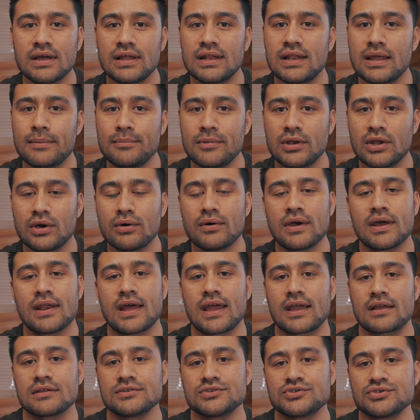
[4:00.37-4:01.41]
let me know and I
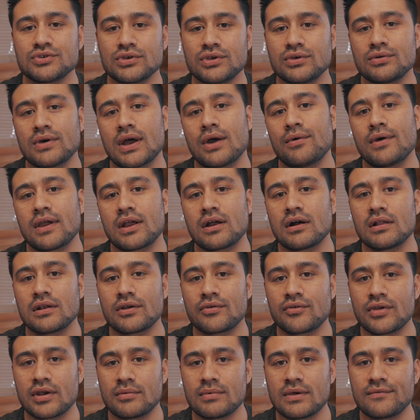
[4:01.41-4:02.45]
can show you how I color
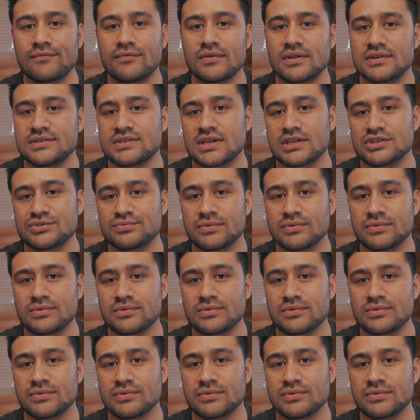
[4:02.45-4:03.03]
grade my footage as